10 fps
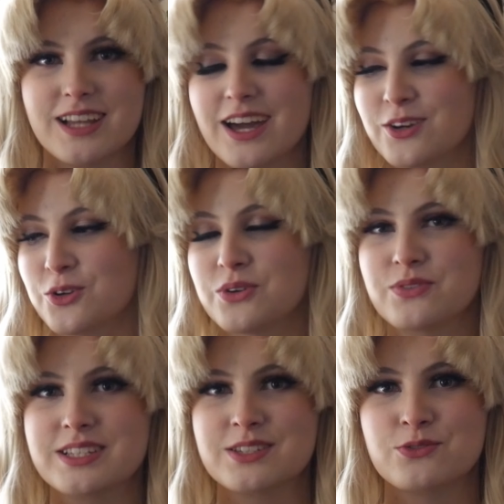I don't know if
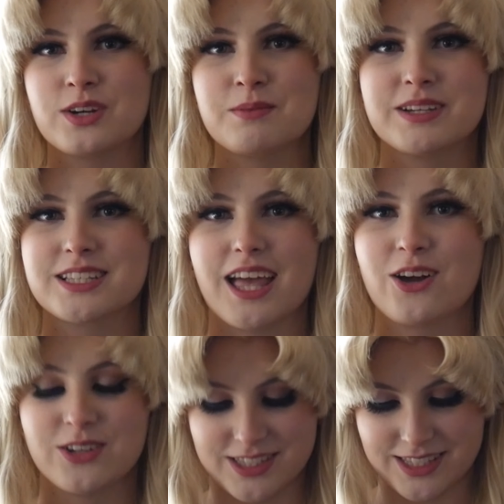he's in frame because
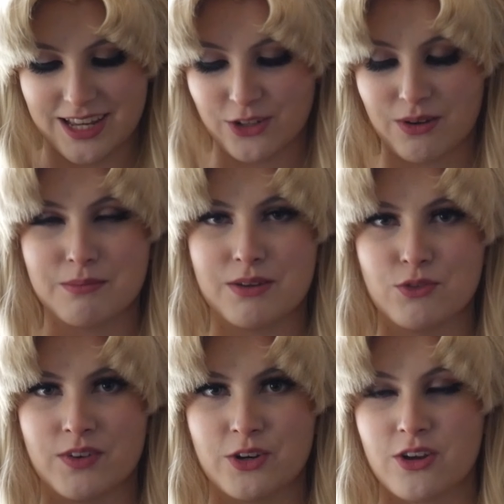I don't have my
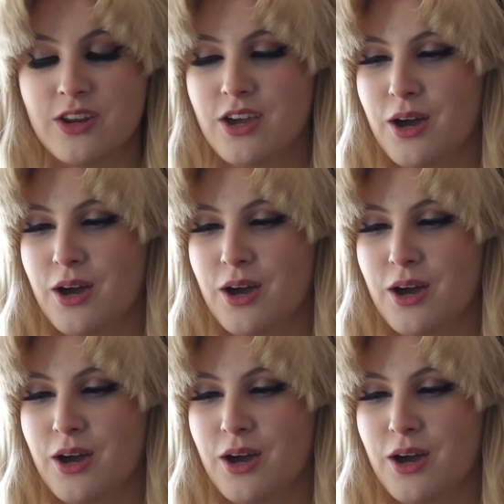viewfinder on.